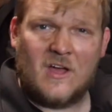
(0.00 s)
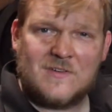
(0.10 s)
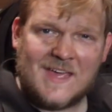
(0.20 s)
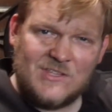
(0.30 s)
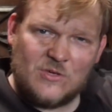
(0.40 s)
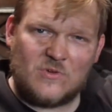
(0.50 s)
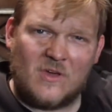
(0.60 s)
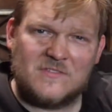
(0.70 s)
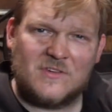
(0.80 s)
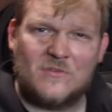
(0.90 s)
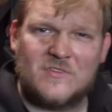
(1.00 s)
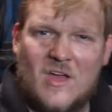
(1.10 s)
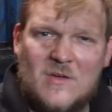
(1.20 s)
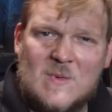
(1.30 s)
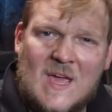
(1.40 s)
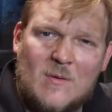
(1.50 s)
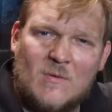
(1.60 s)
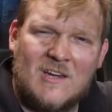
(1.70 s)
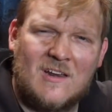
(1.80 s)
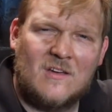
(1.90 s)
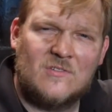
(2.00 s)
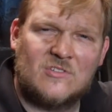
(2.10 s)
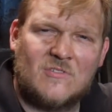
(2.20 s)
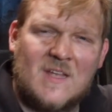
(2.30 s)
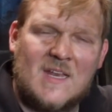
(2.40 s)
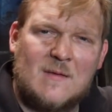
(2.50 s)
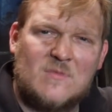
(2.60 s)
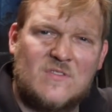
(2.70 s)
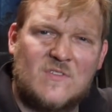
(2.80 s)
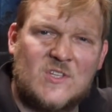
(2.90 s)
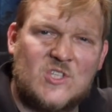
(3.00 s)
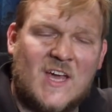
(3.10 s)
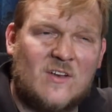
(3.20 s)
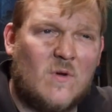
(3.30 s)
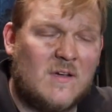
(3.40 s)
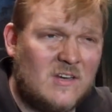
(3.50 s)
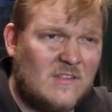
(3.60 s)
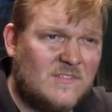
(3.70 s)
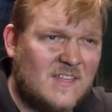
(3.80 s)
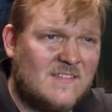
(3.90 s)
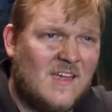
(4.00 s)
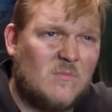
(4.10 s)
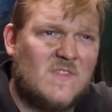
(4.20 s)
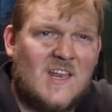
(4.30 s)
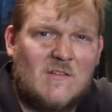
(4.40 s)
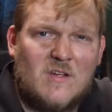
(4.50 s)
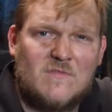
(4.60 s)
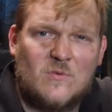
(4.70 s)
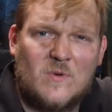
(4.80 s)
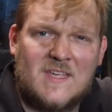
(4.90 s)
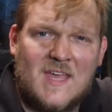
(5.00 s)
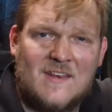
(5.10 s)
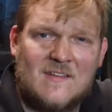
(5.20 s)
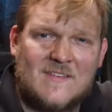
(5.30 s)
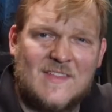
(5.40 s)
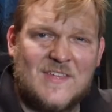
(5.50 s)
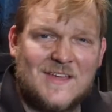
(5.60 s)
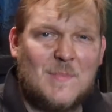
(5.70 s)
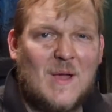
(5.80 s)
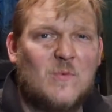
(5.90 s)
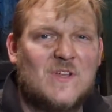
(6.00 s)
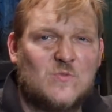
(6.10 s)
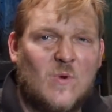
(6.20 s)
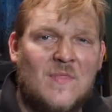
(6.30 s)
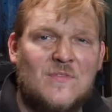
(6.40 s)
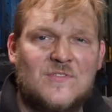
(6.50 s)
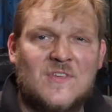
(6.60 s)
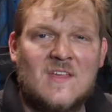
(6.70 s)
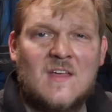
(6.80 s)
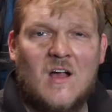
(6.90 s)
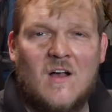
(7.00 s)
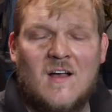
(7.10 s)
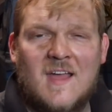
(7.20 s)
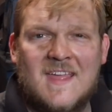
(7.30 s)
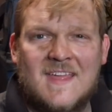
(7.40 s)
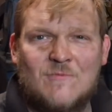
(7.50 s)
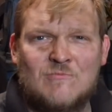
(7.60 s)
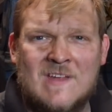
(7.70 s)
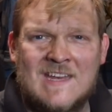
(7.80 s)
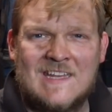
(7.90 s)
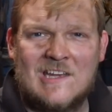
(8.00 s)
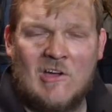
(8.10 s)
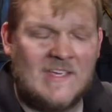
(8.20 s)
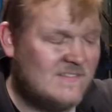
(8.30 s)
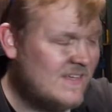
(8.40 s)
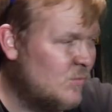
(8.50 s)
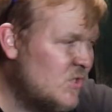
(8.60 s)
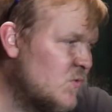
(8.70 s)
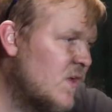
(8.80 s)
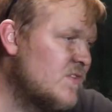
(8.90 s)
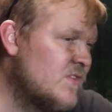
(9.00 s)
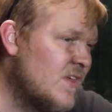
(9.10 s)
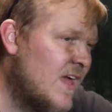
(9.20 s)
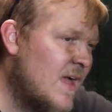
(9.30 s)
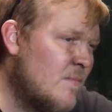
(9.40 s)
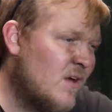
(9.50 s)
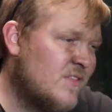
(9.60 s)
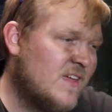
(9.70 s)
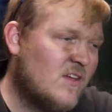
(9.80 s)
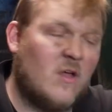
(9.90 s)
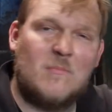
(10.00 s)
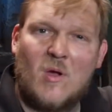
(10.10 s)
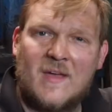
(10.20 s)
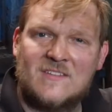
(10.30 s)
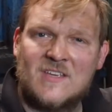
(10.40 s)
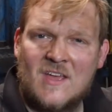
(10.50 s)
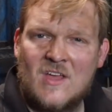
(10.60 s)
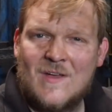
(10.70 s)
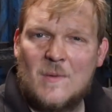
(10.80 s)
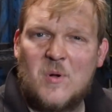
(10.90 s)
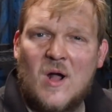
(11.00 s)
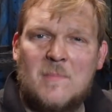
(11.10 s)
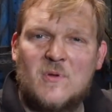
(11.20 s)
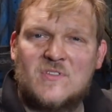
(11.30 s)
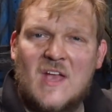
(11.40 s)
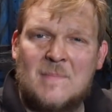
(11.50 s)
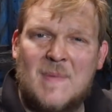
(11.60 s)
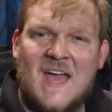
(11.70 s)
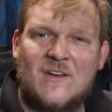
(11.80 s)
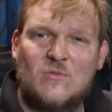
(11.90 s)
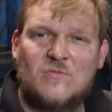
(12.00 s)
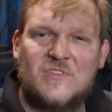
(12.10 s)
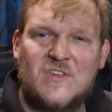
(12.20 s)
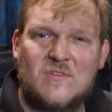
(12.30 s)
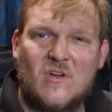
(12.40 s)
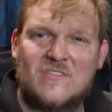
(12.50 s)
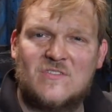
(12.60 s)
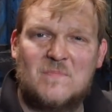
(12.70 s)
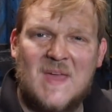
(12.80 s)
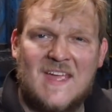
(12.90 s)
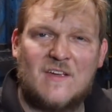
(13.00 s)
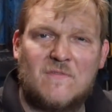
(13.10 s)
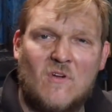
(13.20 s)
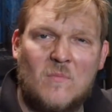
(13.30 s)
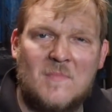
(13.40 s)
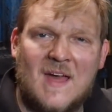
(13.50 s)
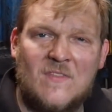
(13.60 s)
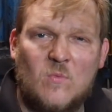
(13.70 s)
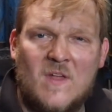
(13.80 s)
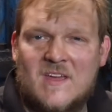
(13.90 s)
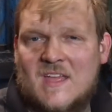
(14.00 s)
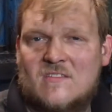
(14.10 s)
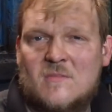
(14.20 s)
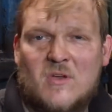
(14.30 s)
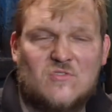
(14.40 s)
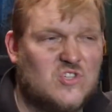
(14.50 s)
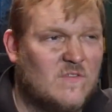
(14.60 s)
Okay, you guys and girls at home came up with loads of great names for the channel. I'm going to sit down with Ella over the weekend. I'm going to think about which ones I really liked and which ones I think I might put up as a panel for you guys to pick from, and the one that gets the most